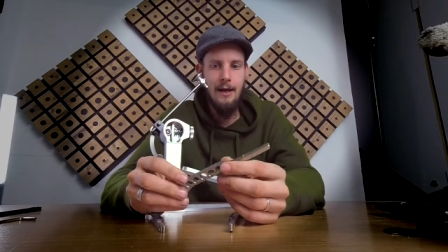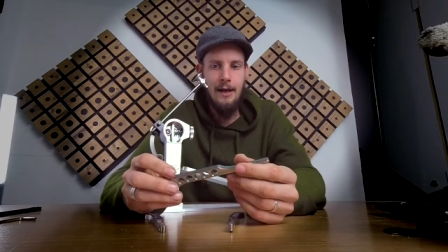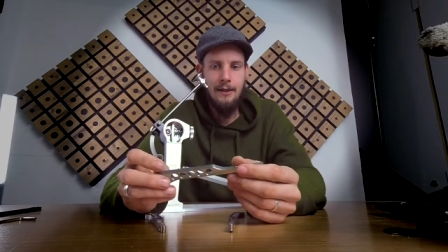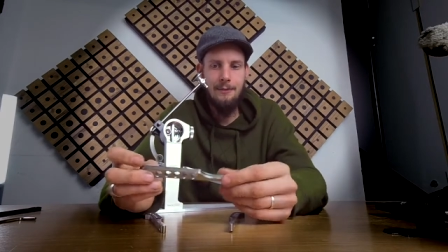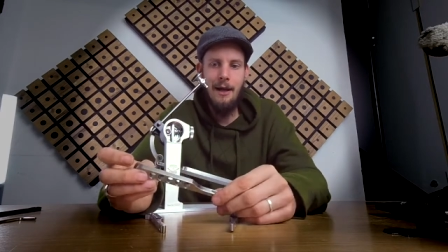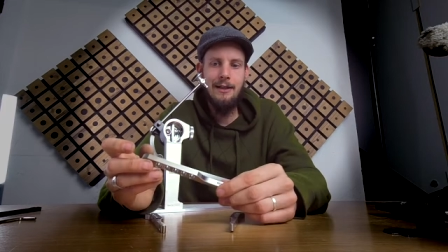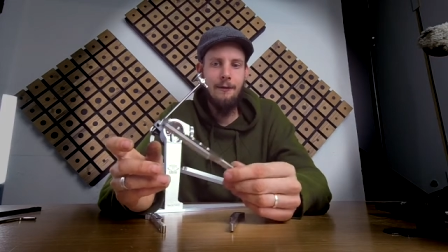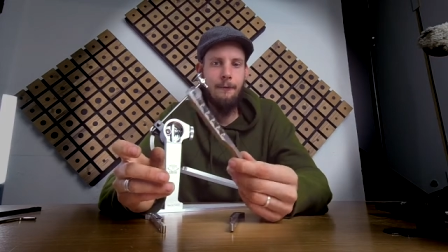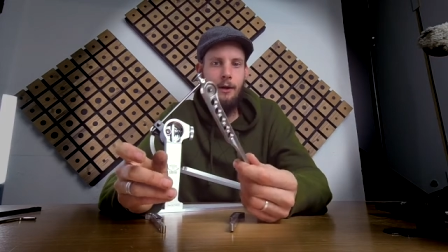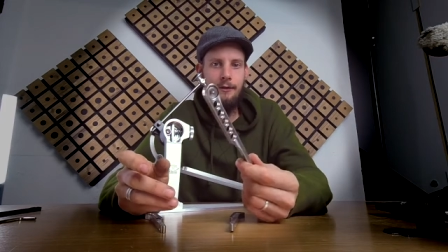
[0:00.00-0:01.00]
The main
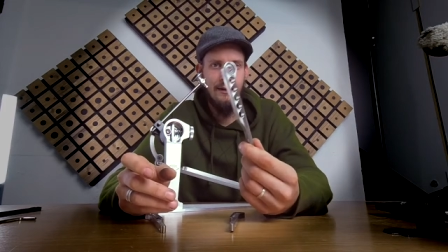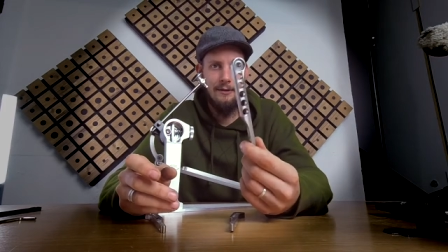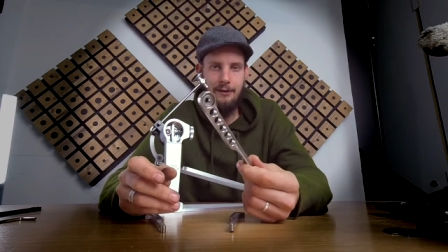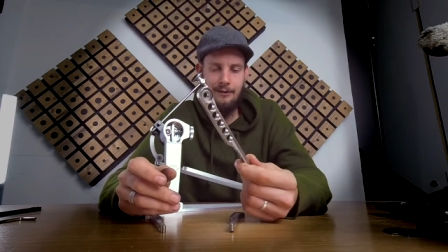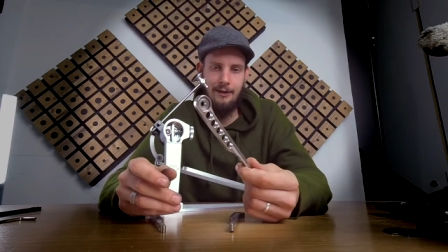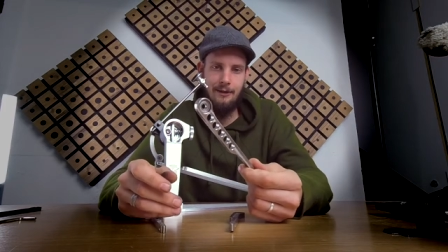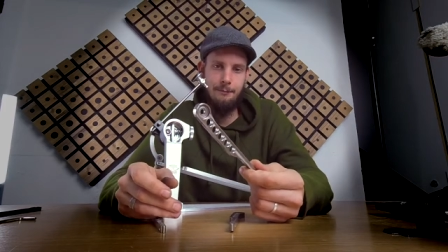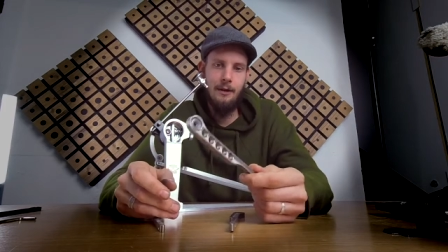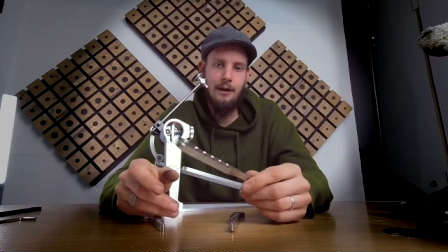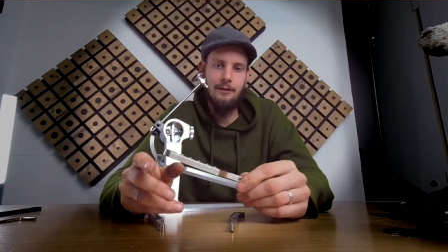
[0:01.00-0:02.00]
difference is that this
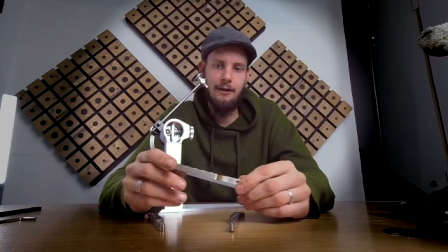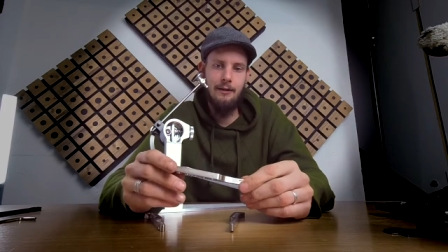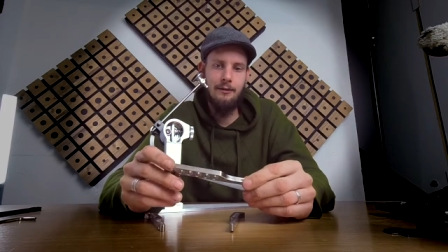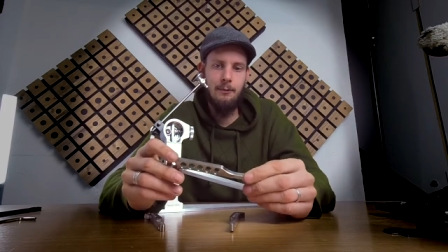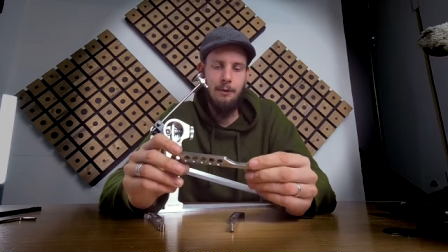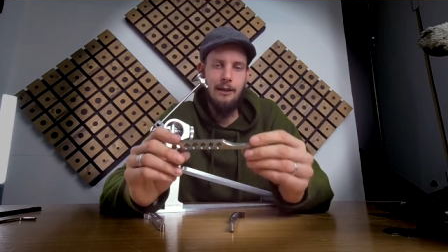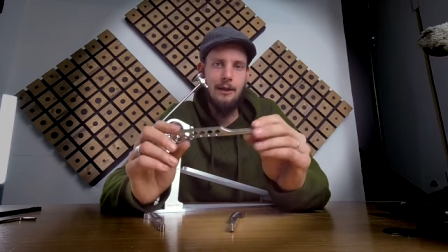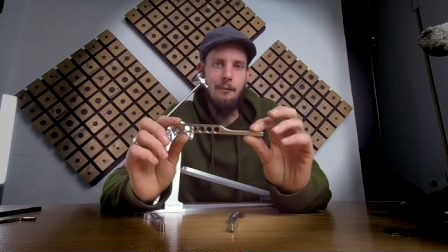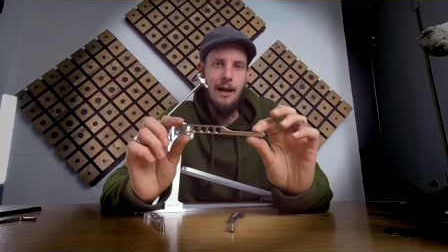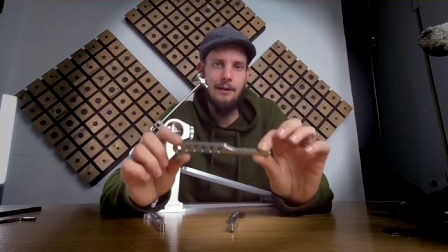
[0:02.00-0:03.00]
part is
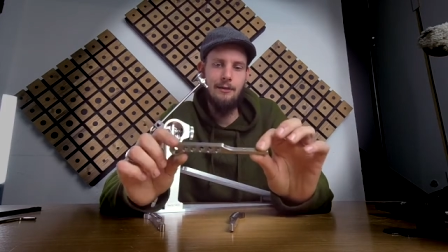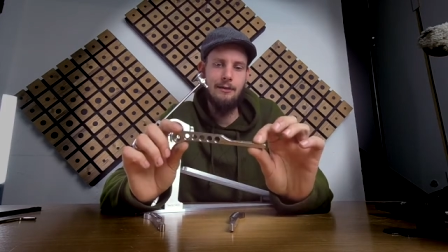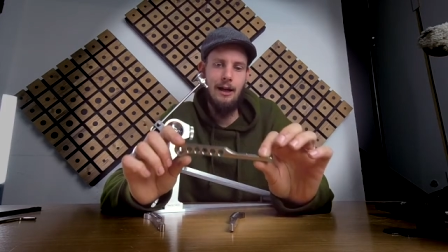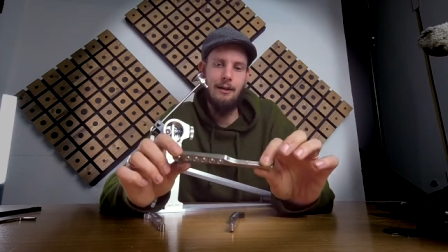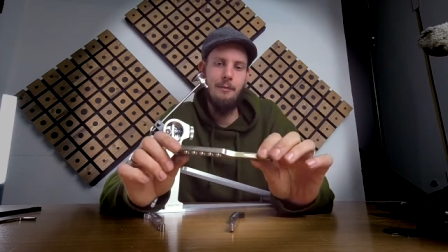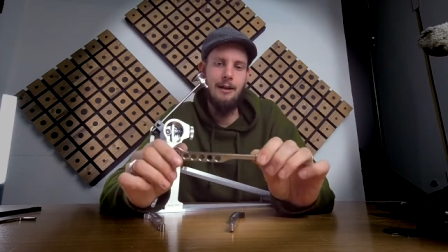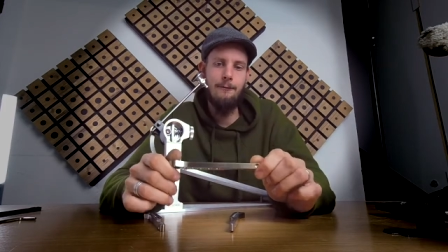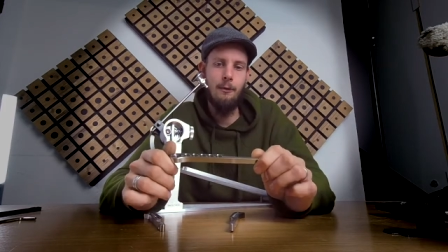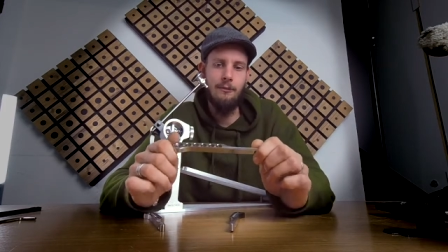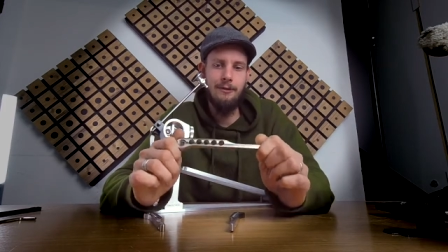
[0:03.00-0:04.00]
entirely made
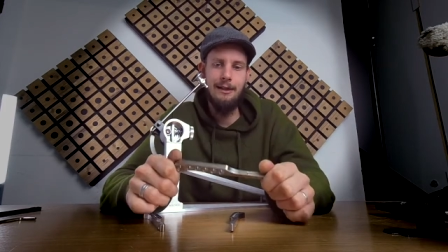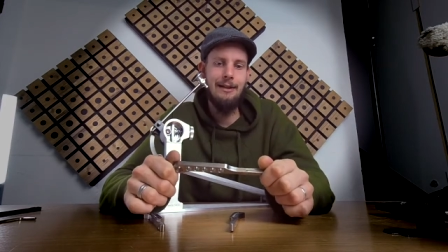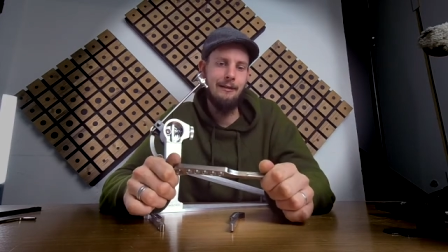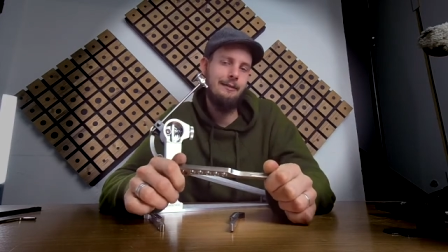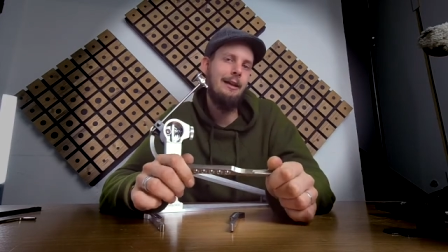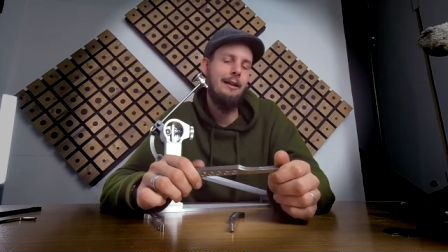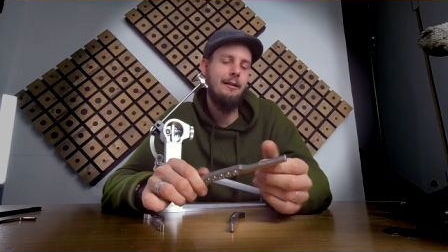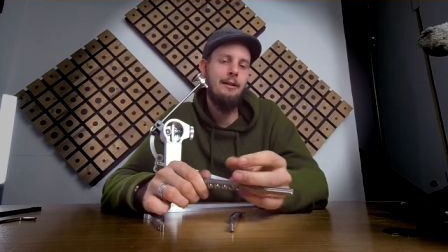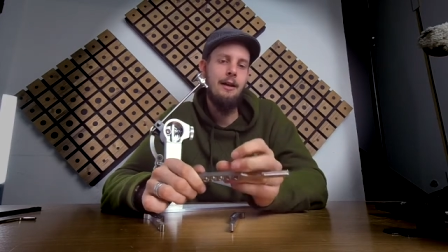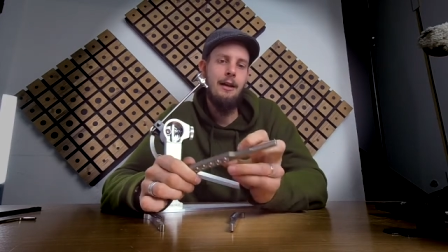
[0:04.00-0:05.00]
from stainless
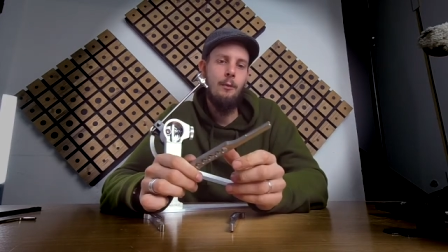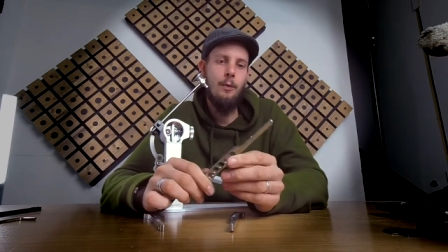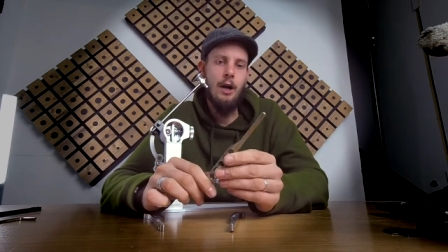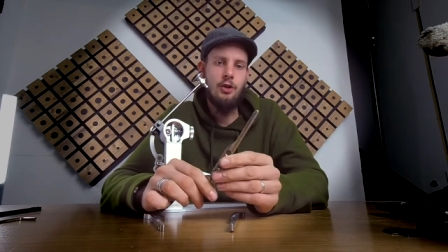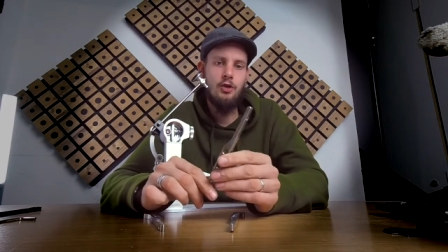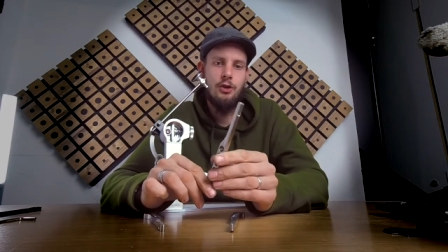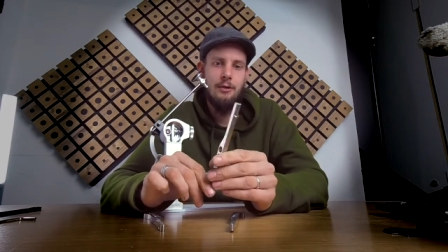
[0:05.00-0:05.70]
steel, which